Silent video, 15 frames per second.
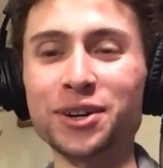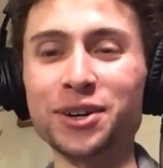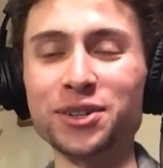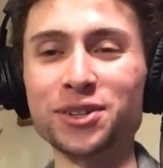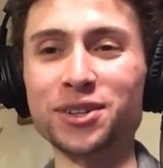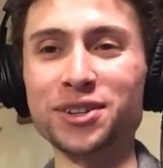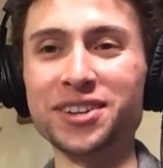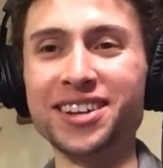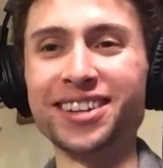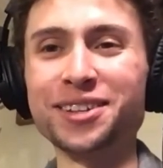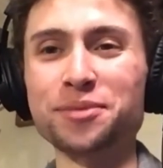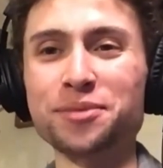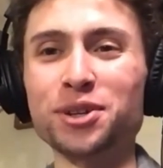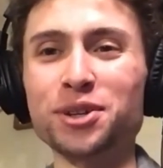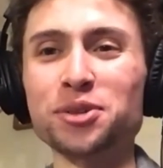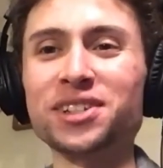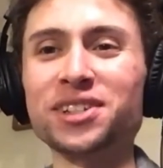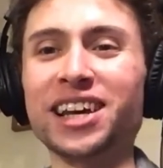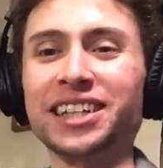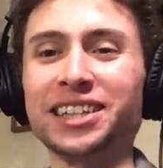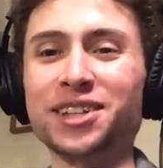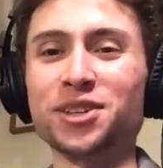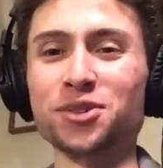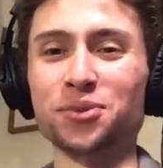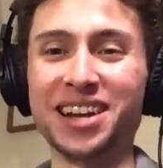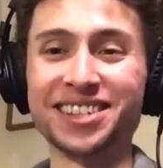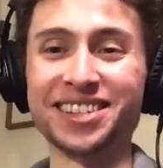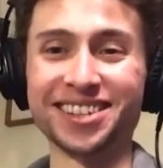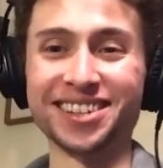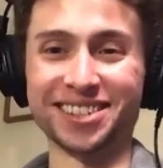And this person was like, this is
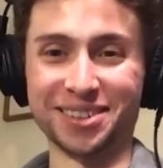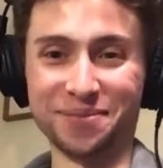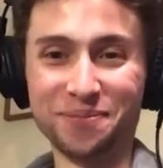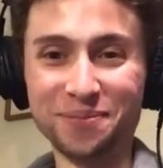racism.